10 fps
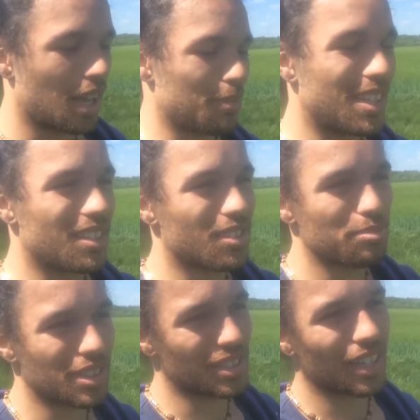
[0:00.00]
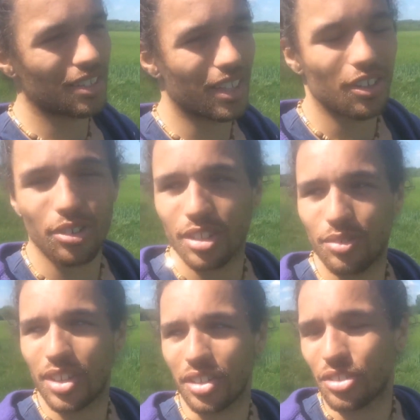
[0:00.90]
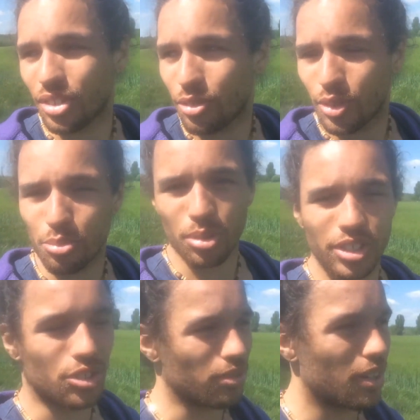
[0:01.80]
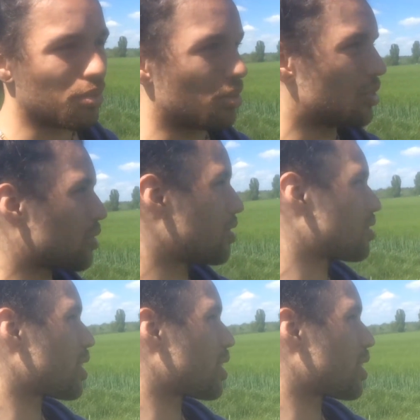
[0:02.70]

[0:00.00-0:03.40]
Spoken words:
I mean, this is my second take on this video, so I feel pretty dreadful doing the